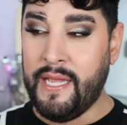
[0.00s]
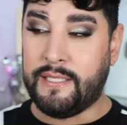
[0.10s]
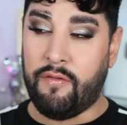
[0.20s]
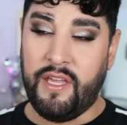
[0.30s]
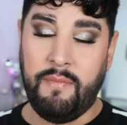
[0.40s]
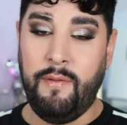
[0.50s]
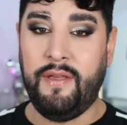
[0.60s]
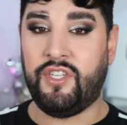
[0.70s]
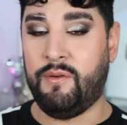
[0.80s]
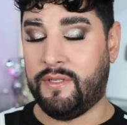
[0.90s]
So I think
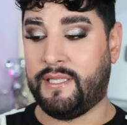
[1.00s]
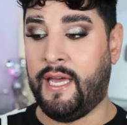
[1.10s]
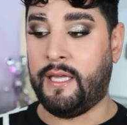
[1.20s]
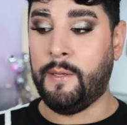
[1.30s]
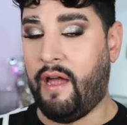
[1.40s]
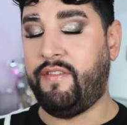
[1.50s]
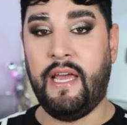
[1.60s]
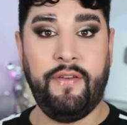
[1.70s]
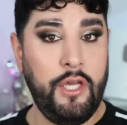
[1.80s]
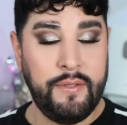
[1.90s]
maybe if she was like, I've
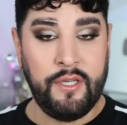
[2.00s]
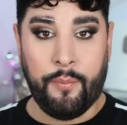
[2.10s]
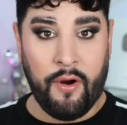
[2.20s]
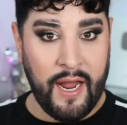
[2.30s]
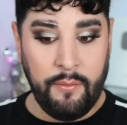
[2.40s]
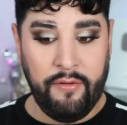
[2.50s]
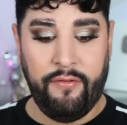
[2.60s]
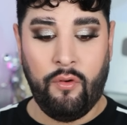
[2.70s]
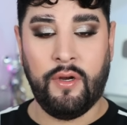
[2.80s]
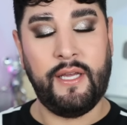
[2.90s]
never used your brand
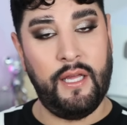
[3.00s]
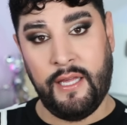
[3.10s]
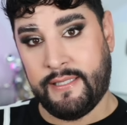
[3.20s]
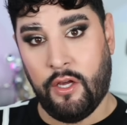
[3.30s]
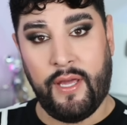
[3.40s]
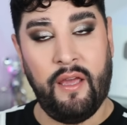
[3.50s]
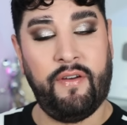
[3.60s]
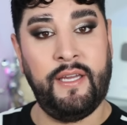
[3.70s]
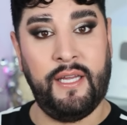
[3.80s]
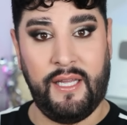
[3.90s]
before, is it okay
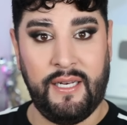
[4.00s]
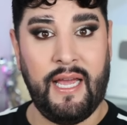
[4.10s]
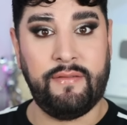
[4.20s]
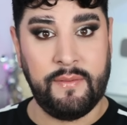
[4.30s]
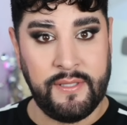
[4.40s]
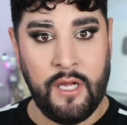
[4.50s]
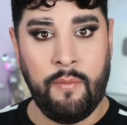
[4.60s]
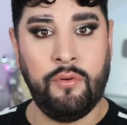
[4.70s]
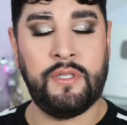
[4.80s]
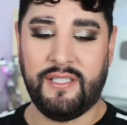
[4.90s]
if I can have some
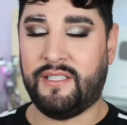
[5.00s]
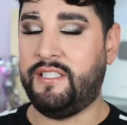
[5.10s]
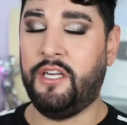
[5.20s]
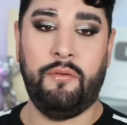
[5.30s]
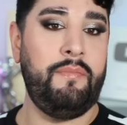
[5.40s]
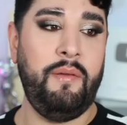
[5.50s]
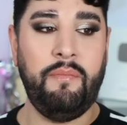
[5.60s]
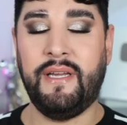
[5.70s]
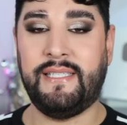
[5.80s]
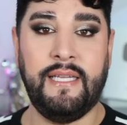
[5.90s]
samples? Just because, you know,
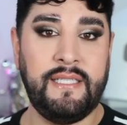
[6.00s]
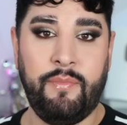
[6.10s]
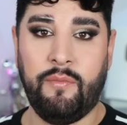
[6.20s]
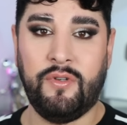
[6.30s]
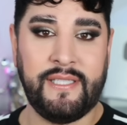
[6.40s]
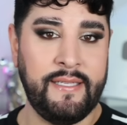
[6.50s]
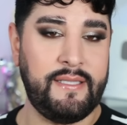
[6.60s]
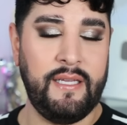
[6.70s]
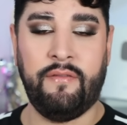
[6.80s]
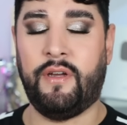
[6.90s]
maybe my skin's a bit more
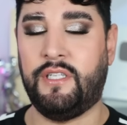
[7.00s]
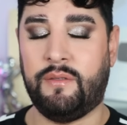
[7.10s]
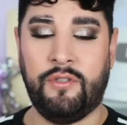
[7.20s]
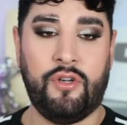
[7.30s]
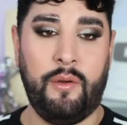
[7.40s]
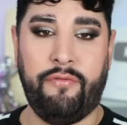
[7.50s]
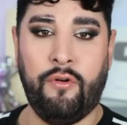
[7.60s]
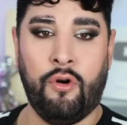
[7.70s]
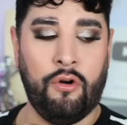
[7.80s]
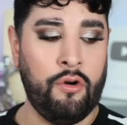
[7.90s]
sensitive, I just want to try it
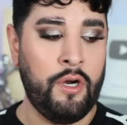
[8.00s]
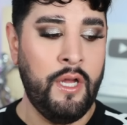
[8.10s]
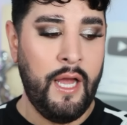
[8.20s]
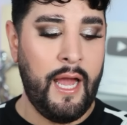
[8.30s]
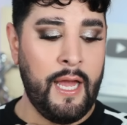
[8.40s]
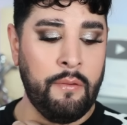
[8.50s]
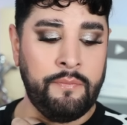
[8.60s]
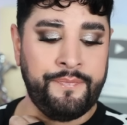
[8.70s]
before, or I